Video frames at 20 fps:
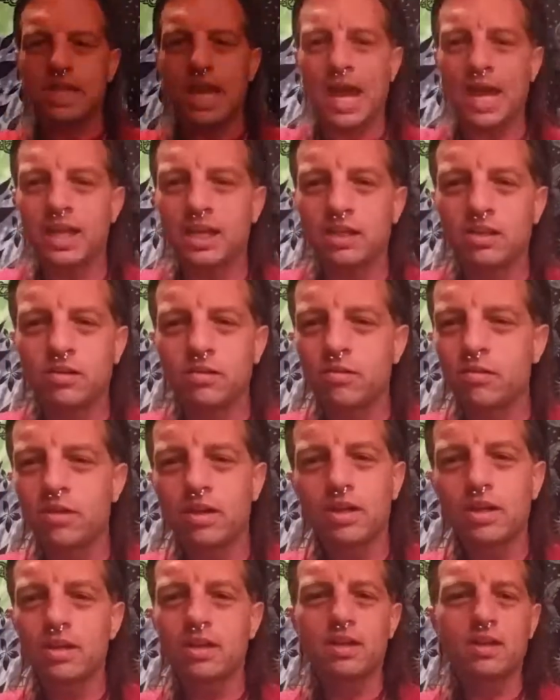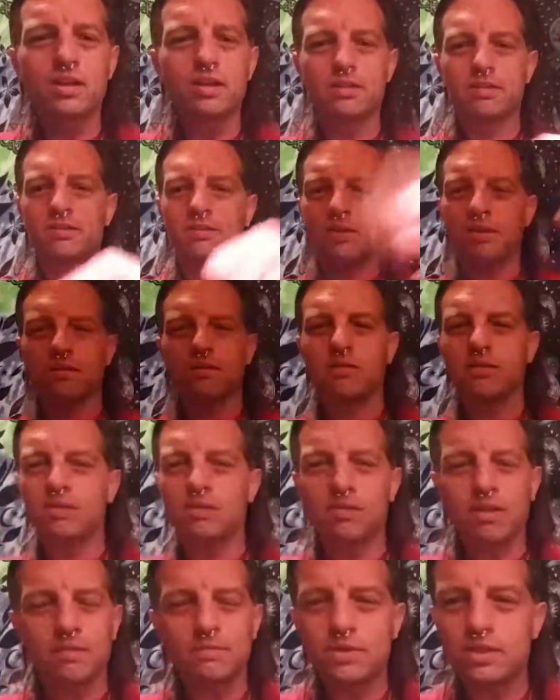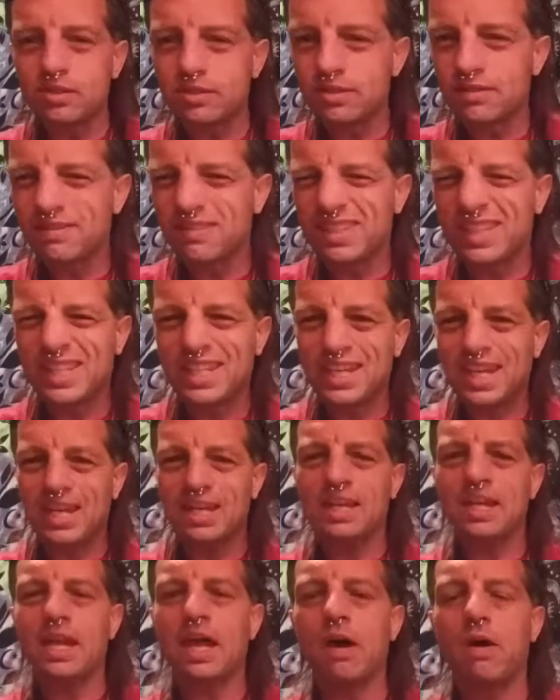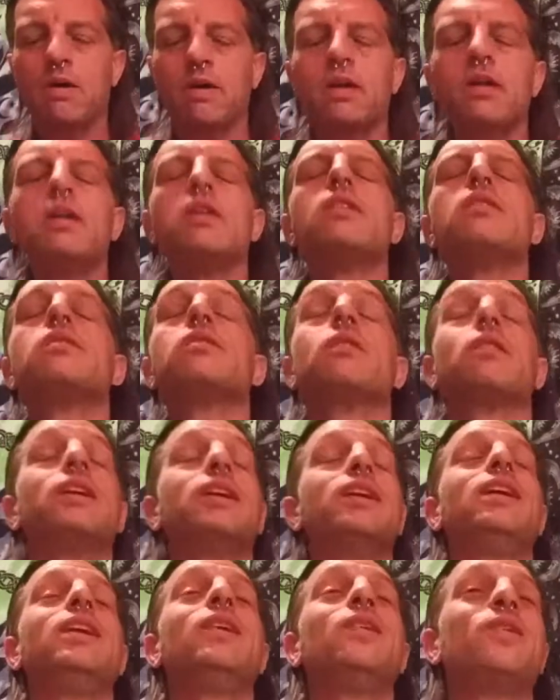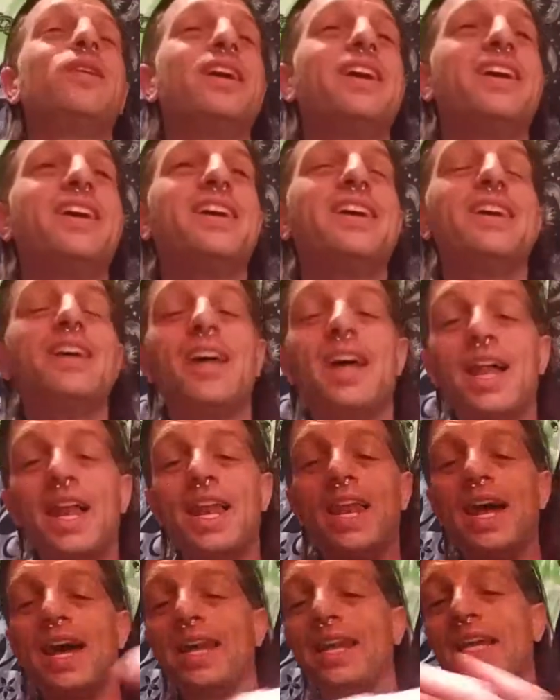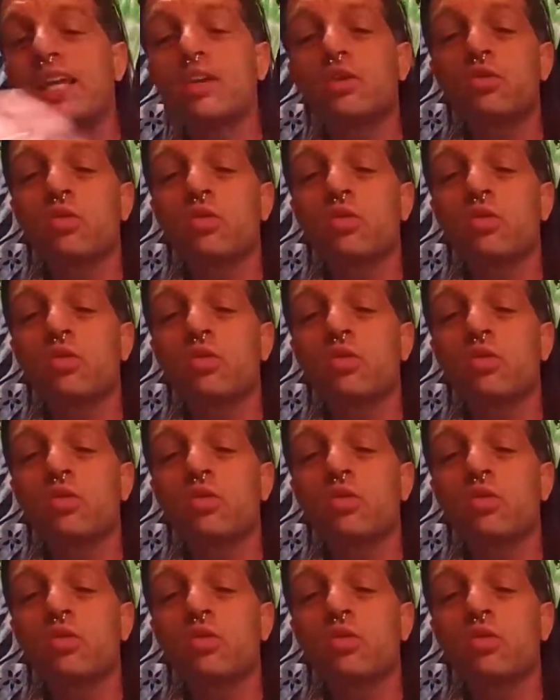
guiding you, telling you, I'm just getting it out. So anyway, okay,